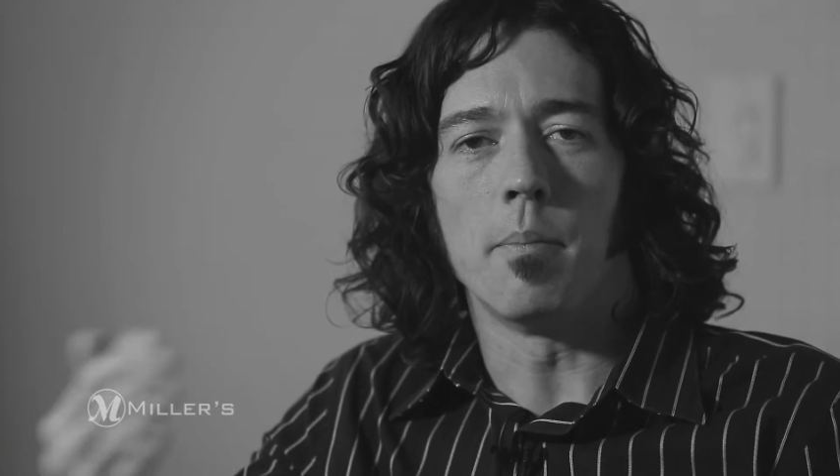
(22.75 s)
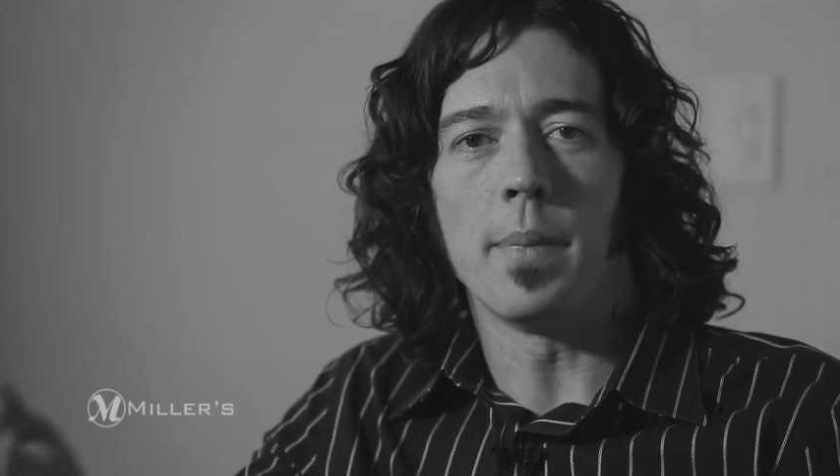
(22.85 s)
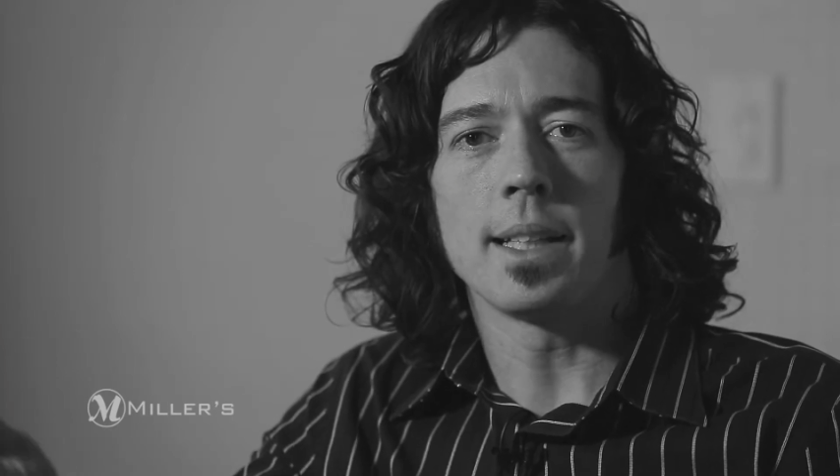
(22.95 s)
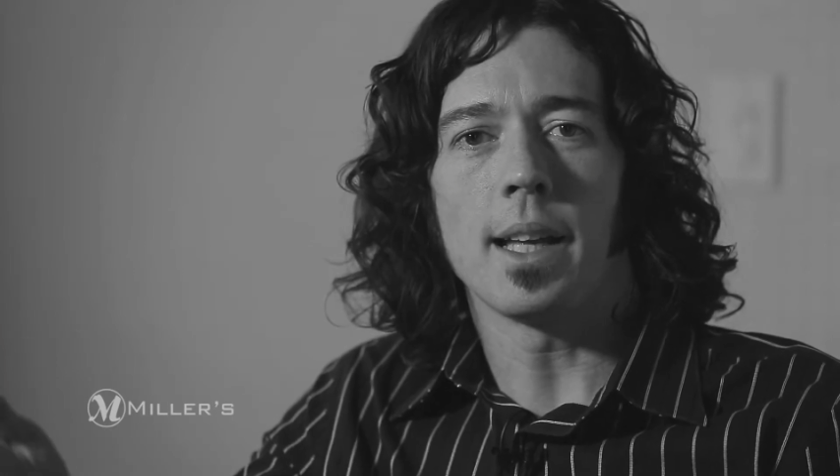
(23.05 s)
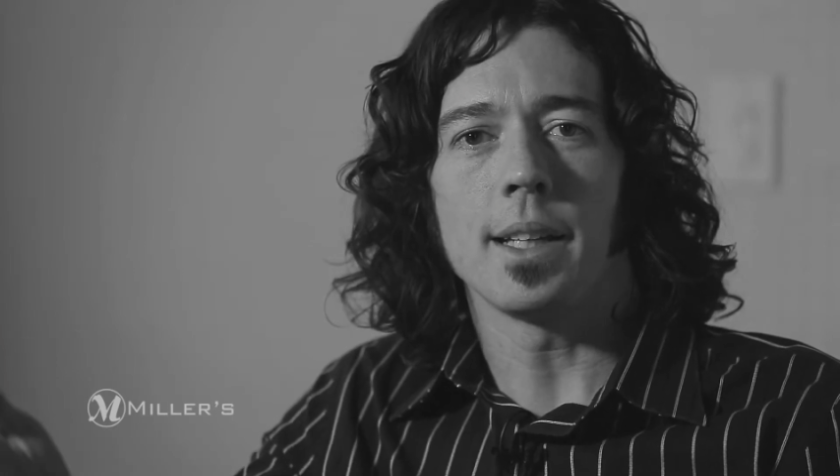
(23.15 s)

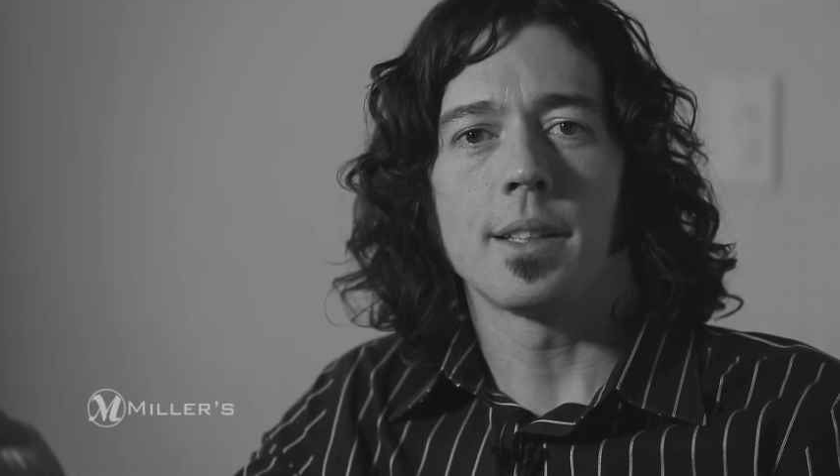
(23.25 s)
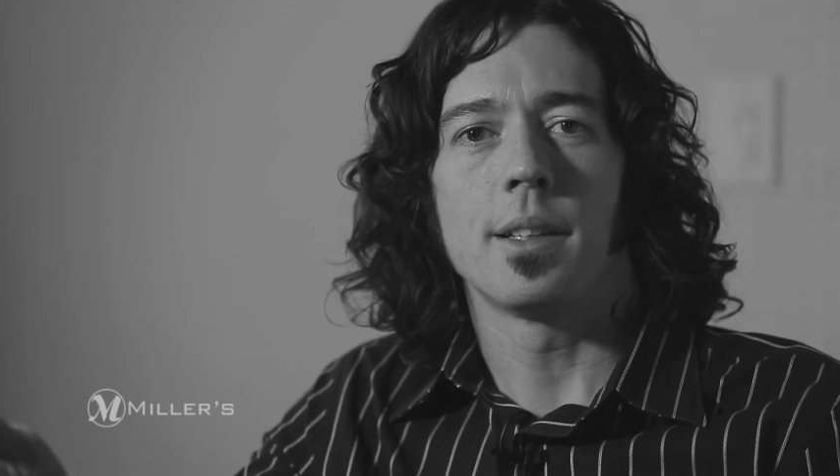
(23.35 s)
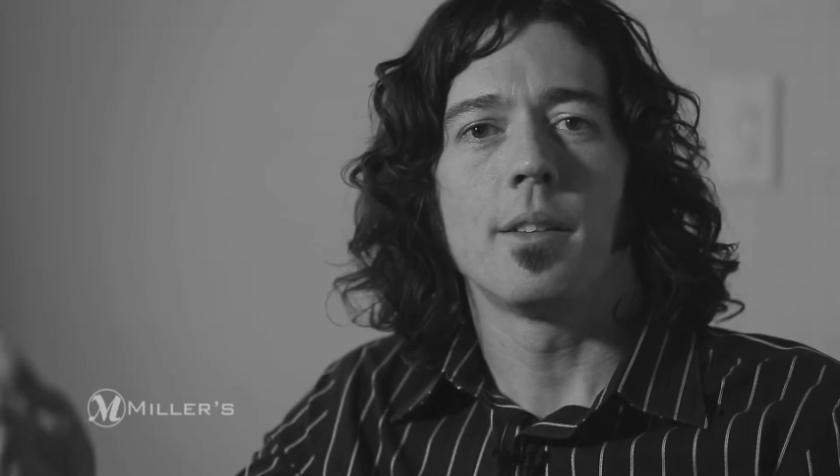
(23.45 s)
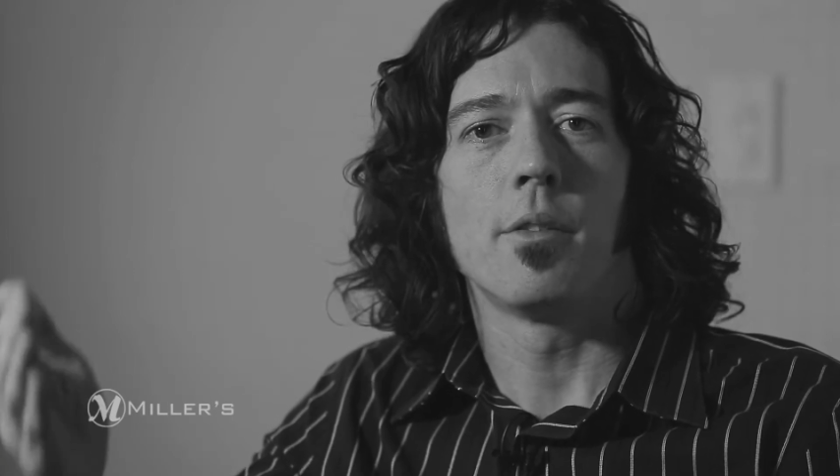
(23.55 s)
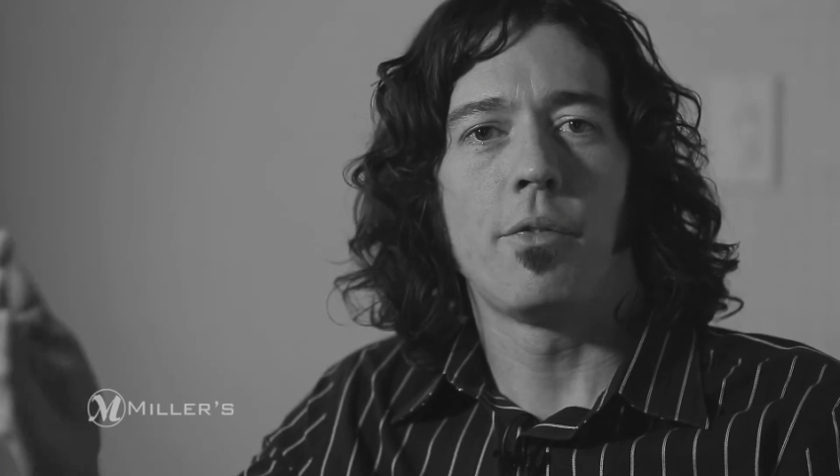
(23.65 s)
main
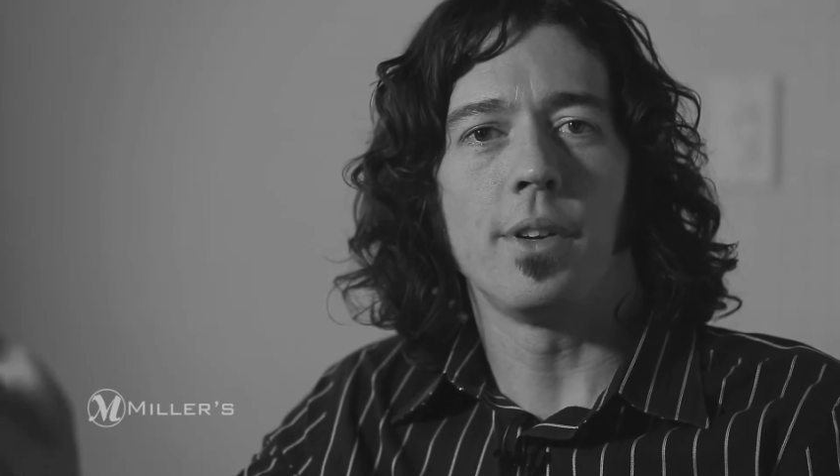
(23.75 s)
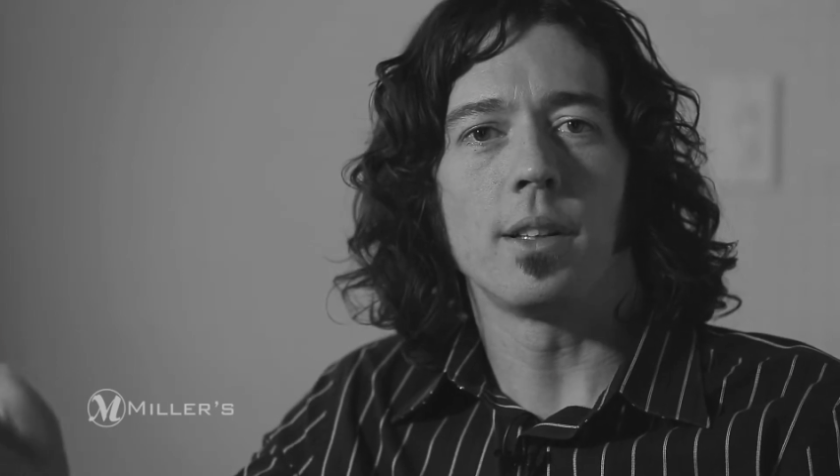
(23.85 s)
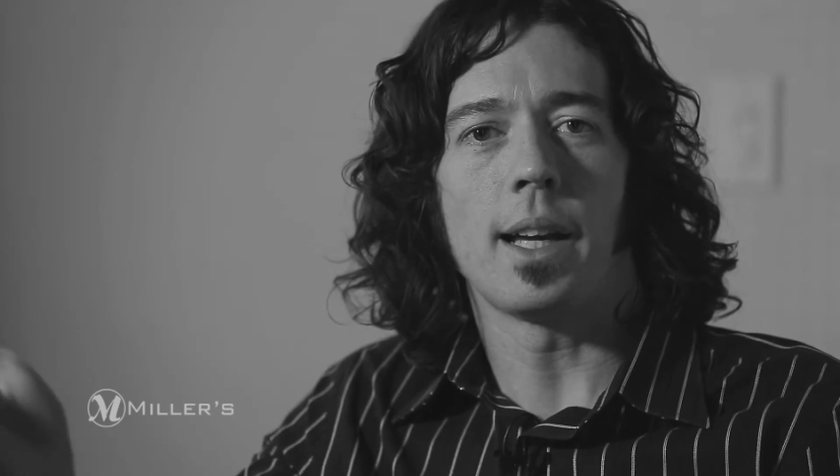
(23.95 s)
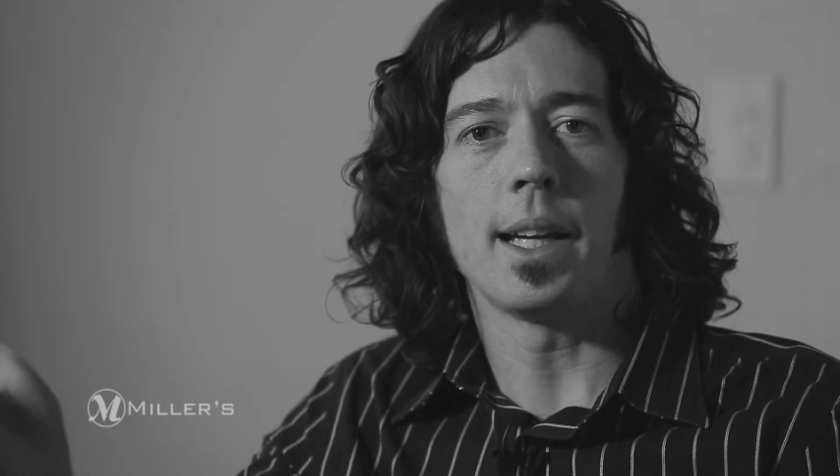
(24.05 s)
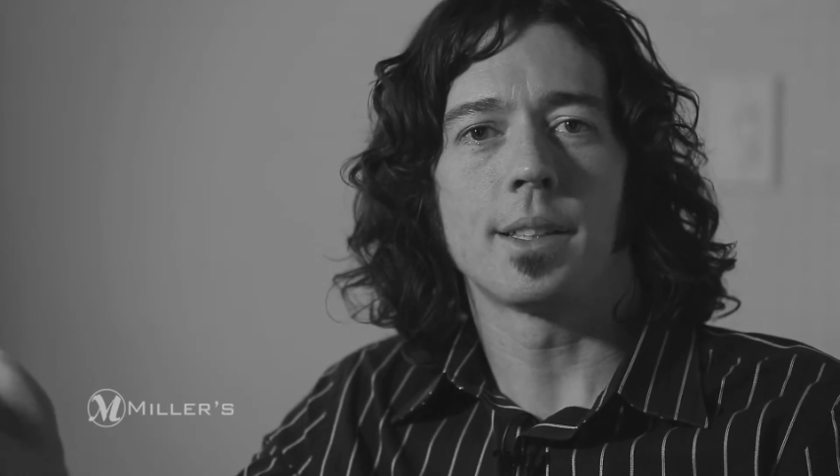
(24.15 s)
light,
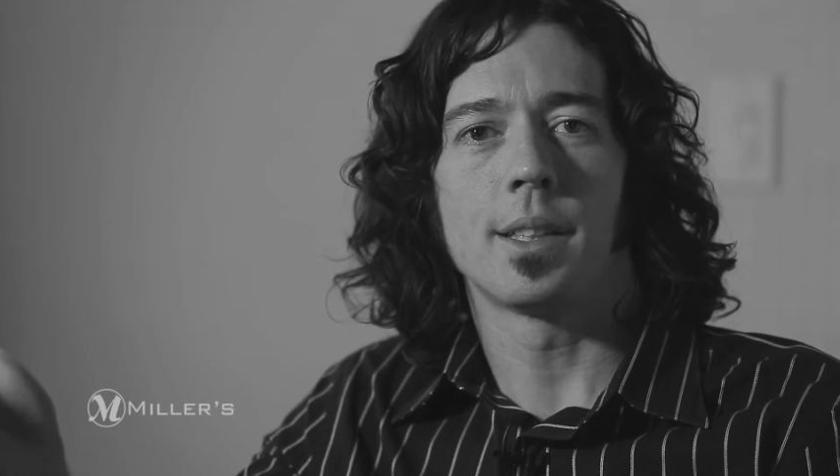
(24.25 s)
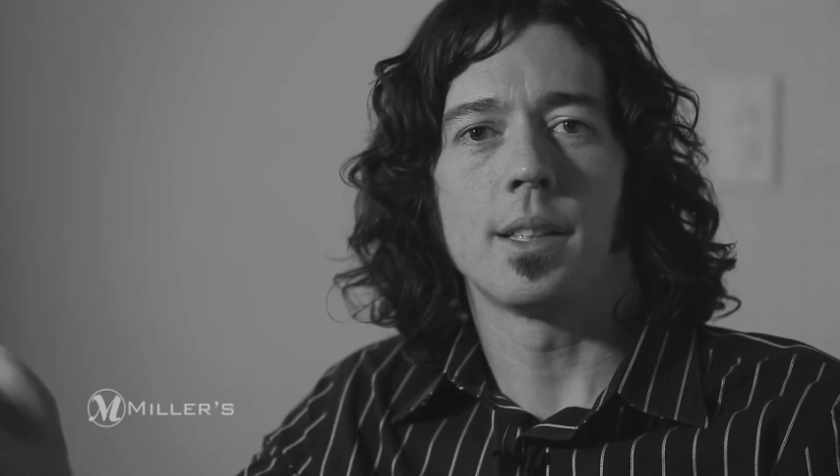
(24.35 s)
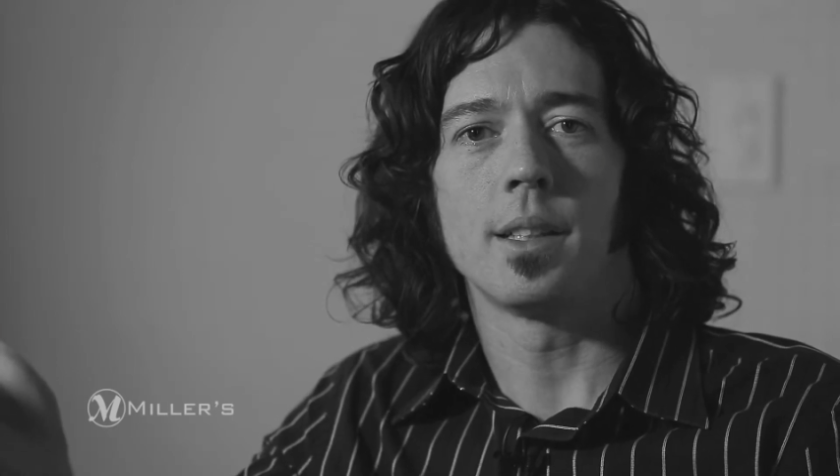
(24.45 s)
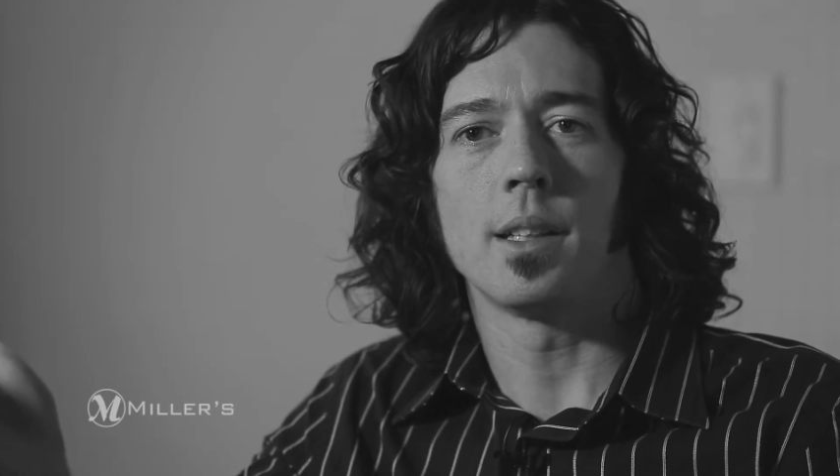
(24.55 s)
fill light,